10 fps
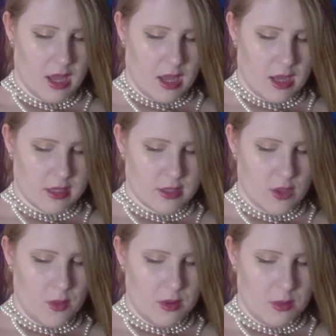and so
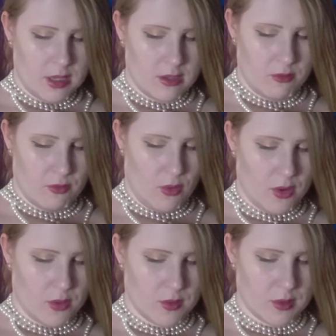we went
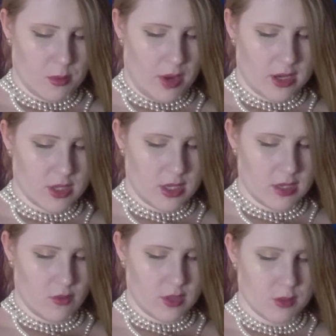forth with a branchet
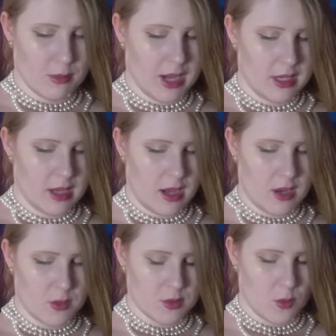of which my knight
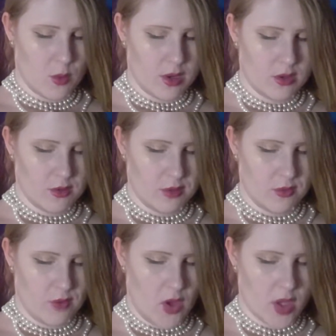was wonderfully
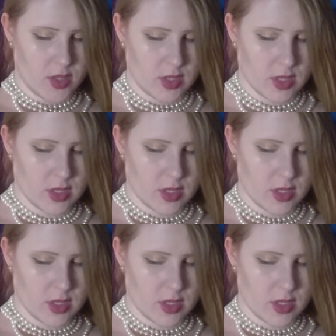fond.